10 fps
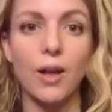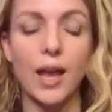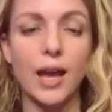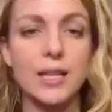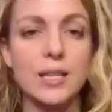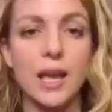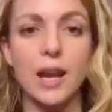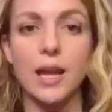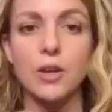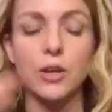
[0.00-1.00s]
And I
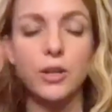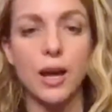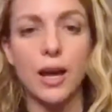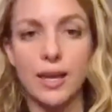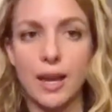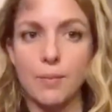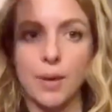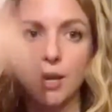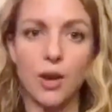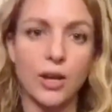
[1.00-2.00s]
could not get
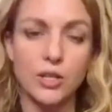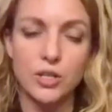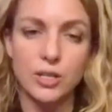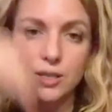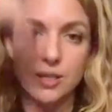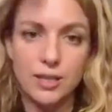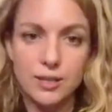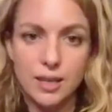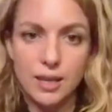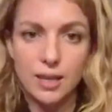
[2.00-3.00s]
my
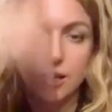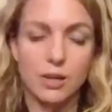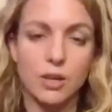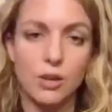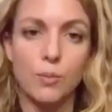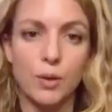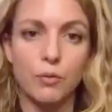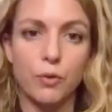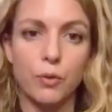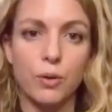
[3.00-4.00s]
consciousness into human
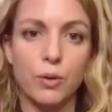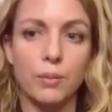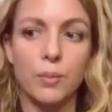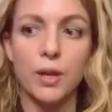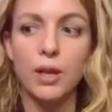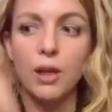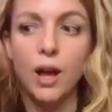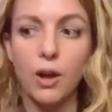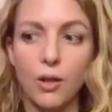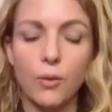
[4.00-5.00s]
form
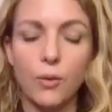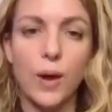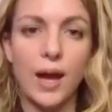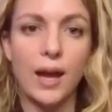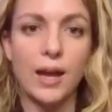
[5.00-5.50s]
all the way.